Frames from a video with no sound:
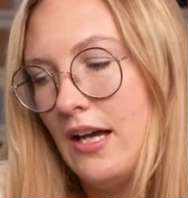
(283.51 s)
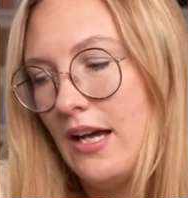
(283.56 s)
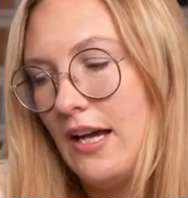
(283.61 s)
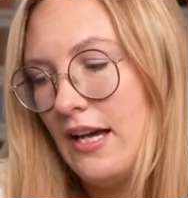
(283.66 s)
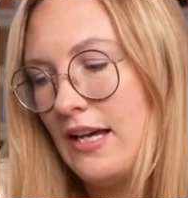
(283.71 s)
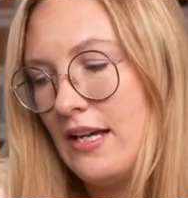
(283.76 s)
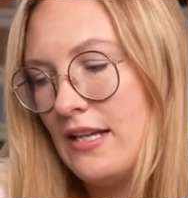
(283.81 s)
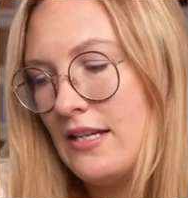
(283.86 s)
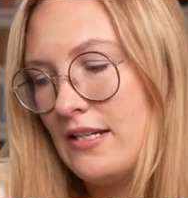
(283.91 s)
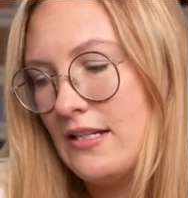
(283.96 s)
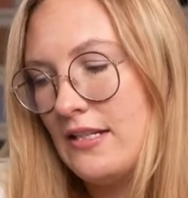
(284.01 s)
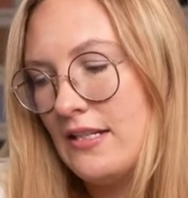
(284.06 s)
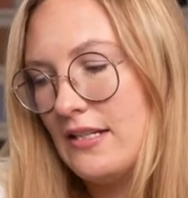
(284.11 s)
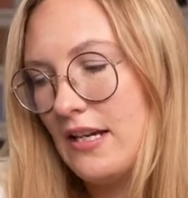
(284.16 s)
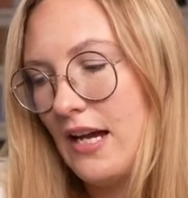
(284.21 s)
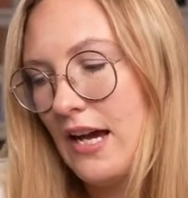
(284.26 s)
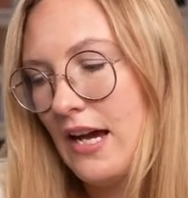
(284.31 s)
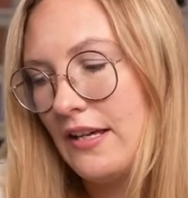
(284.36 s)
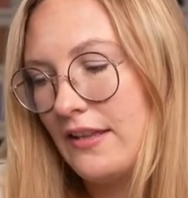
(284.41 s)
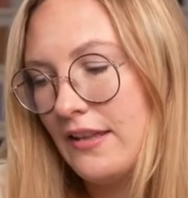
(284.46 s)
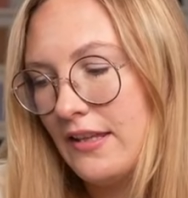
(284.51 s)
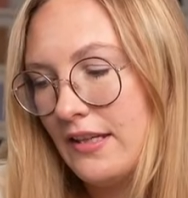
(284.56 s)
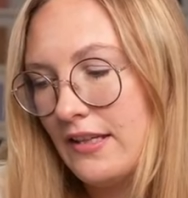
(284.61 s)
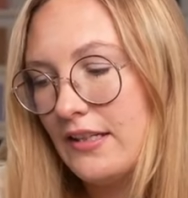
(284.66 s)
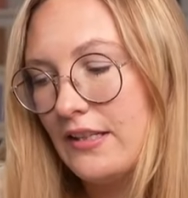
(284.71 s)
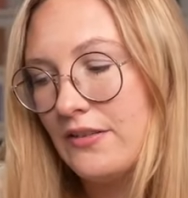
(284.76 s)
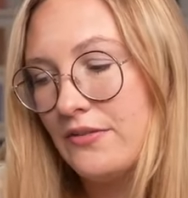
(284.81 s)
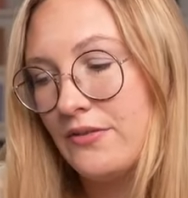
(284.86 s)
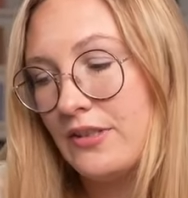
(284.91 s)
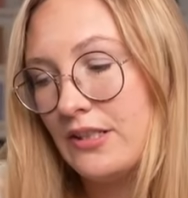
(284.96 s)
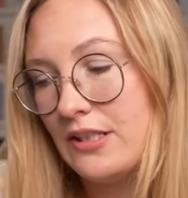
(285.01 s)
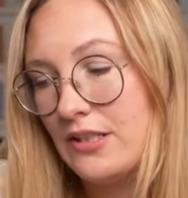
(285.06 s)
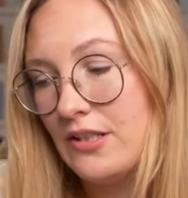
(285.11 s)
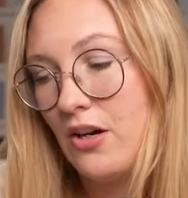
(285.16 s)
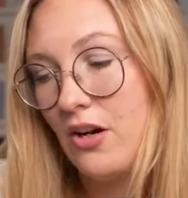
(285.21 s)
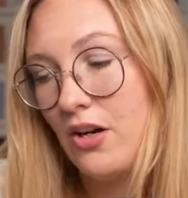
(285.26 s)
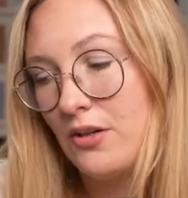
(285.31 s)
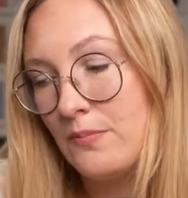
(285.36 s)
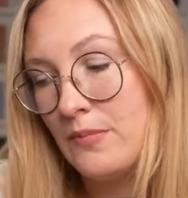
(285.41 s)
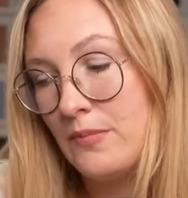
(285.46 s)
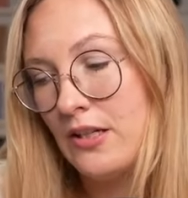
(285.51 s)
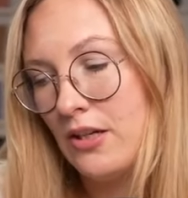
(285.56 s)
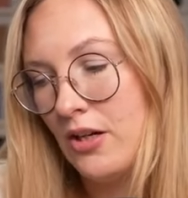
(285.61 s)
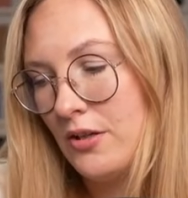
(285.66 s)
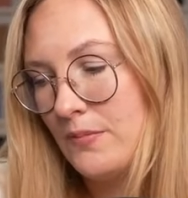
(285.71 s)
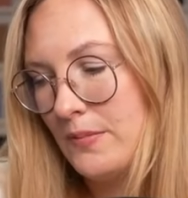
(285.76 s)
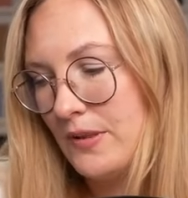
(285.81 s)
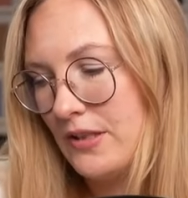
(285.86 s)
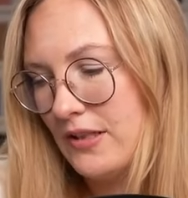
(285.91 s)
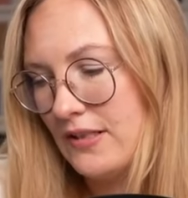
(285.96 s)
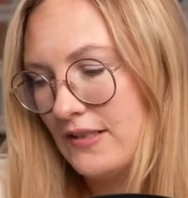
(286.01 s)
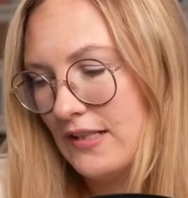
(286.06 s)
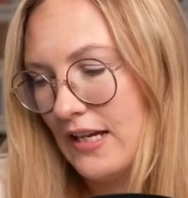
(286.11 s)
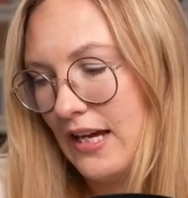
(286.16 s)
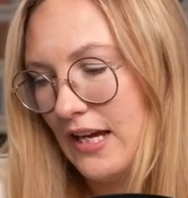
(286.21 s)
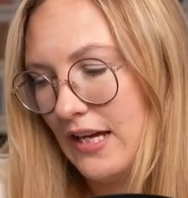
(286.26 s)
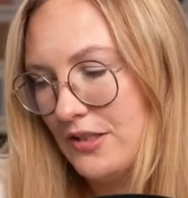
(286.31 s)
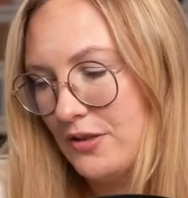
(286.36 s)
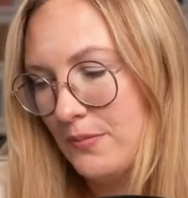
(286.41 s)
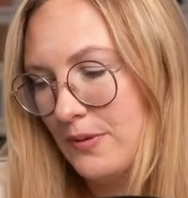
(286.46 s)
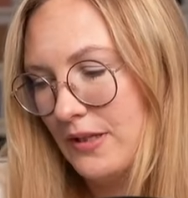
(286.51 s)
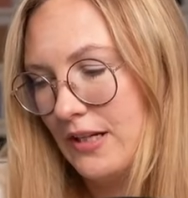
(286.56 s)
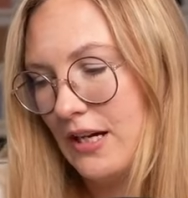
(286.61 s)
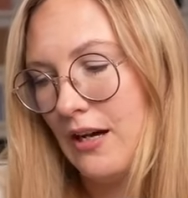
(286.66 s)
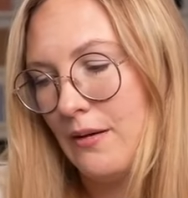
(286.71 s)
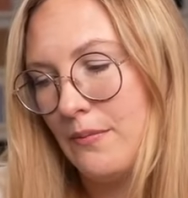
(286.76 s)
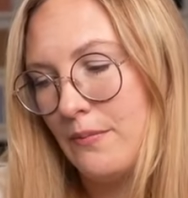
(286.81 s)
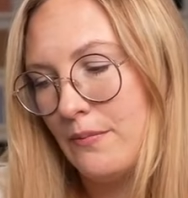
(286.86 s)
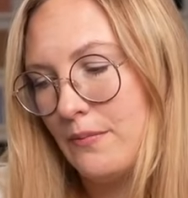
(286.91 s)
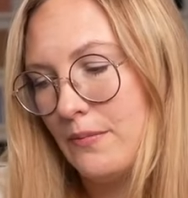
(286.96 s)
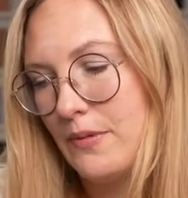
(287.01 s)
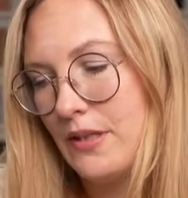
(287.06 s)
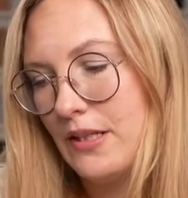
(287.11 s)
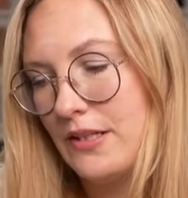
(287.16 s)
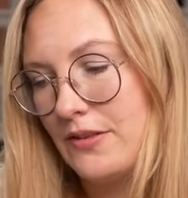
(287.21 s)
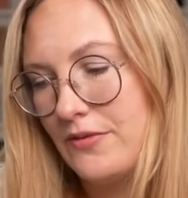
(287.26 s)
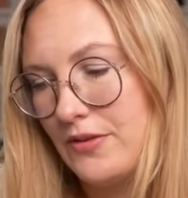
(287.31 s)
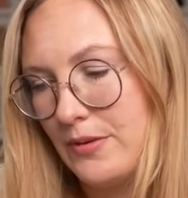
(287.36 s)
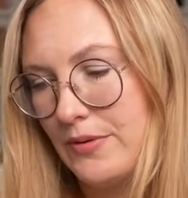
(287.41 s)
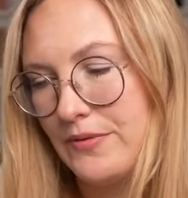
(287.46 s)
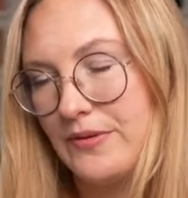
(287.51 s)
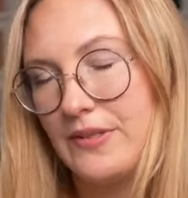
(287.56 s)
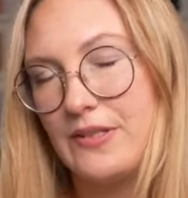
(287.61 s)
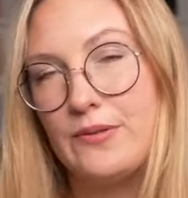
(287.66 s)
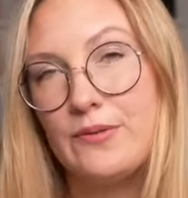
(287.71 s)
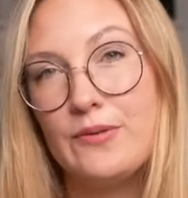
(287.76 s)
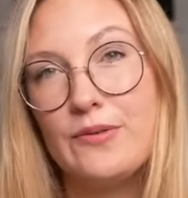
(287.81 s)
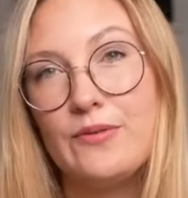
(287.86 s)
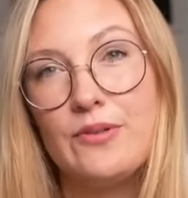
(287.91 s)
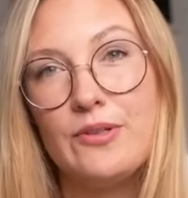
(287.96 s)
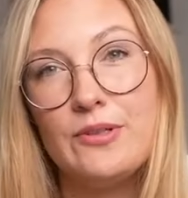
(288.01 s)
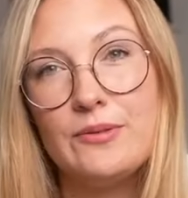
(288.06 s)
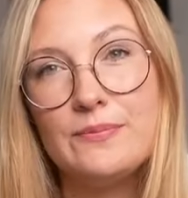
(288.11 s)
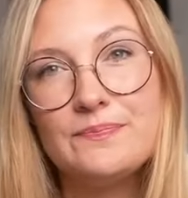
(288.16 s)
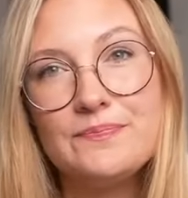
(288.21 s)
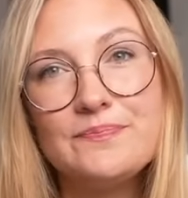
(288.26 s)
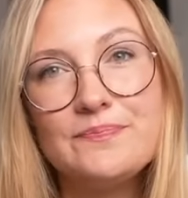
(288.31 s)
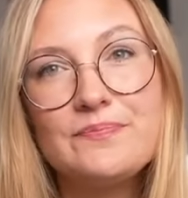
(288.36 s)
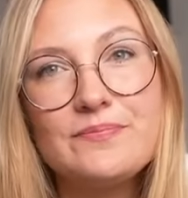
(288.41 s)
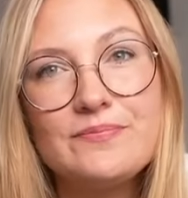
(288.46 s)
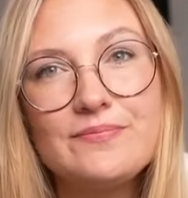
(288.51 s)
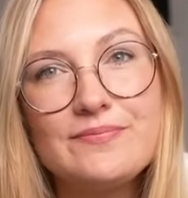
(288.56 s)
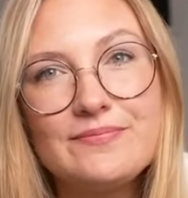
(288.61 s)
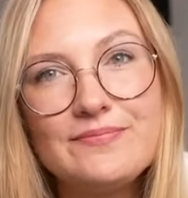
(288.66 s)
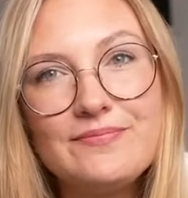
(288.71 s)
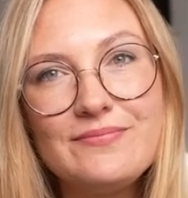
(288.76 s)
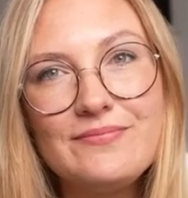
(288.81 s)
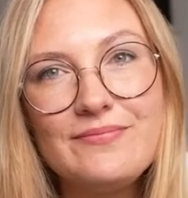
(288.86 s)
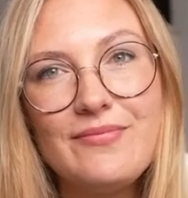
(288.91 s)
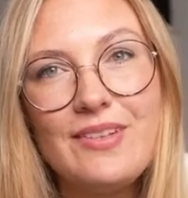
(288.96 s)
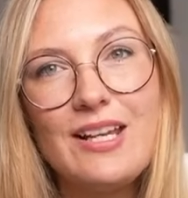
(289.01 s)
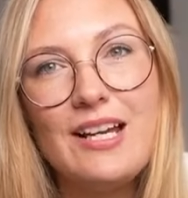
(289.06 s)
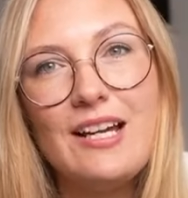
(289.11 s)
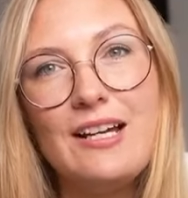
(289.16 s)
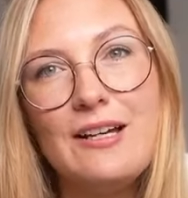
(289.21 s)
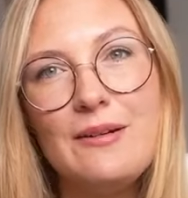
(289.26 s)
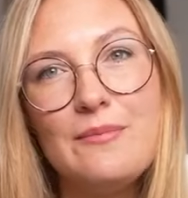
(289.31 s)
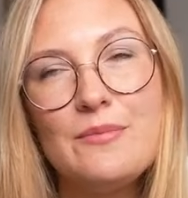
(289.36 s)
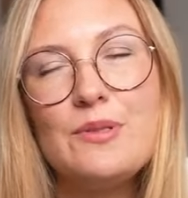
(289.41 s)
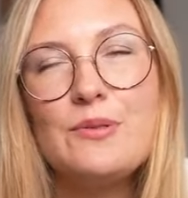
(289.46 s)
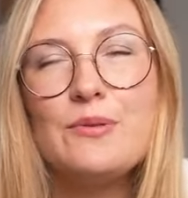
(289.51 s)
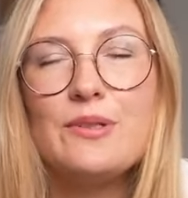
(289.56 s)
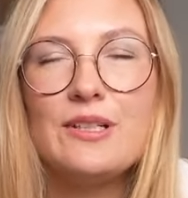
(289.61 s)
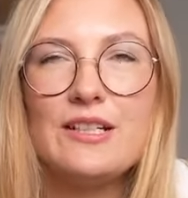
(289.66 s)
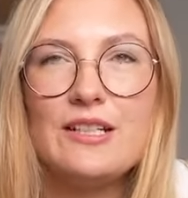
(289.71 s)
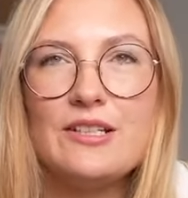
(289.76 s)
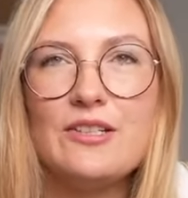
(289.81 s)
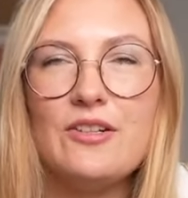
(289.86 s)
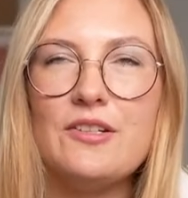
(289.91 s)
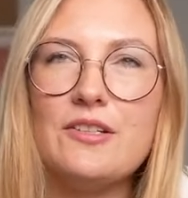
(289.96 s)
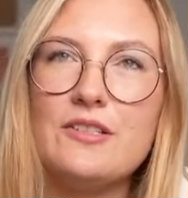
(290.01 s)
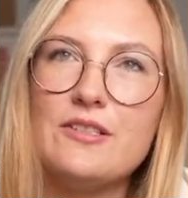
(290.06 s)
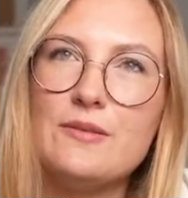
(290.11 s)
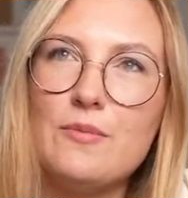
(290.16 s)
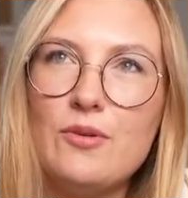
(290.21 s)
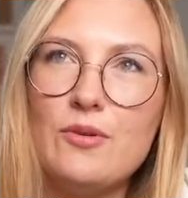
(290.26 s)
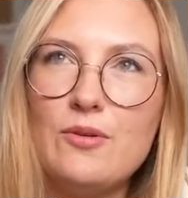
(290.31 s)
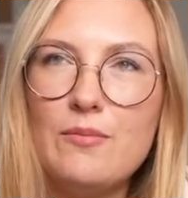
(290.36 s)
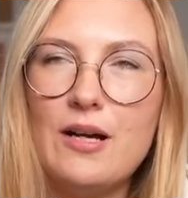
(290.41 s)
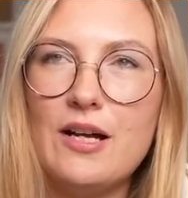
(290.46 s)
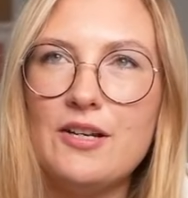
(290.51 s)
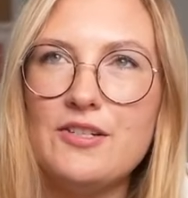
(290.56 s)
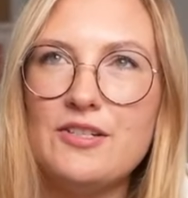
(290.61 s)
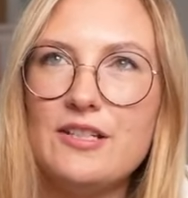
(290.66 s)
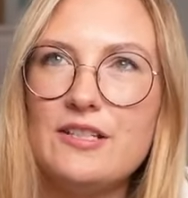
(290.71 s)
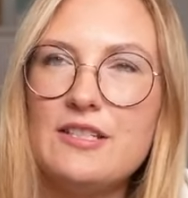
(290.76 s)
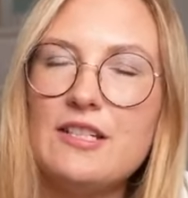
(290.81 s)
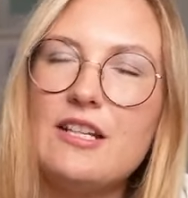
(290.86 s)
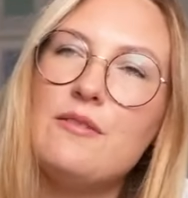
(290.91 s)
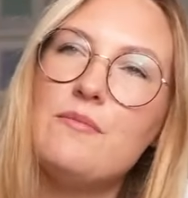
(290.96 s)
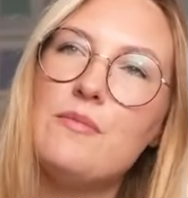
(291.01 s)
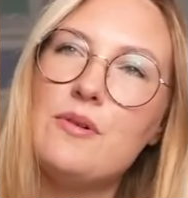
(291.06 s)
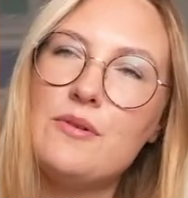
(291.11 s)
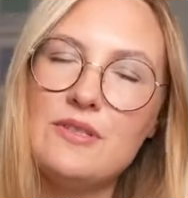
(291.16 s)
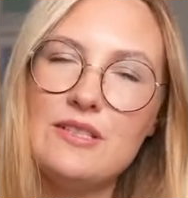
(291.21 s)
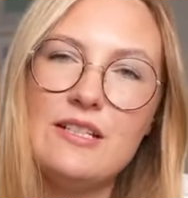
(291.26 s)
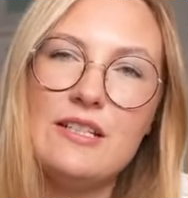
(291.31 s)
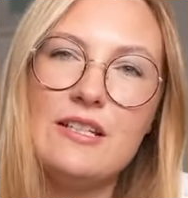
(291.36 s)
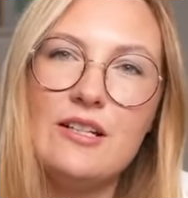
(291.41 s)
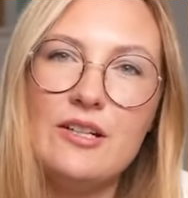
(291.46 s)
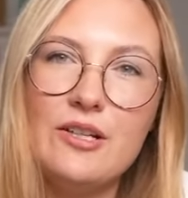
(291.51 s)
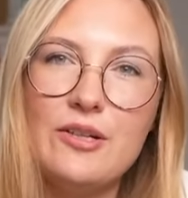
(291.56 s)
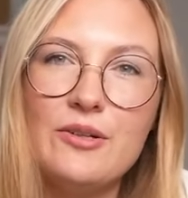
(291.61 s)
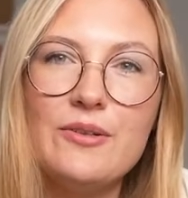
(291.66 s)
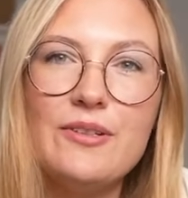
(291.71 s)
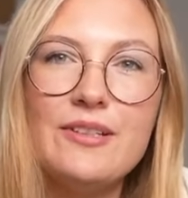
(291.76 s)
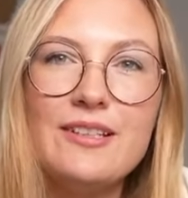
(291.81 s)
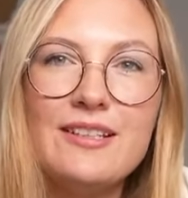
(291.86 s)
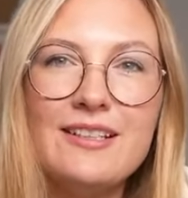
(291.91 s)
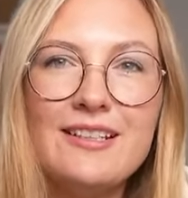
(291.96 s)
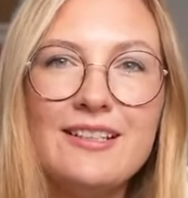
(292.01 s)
And I think it really taught me a lot because I had to become extremely resourceful, um, doing it on a small budget and mostly alone.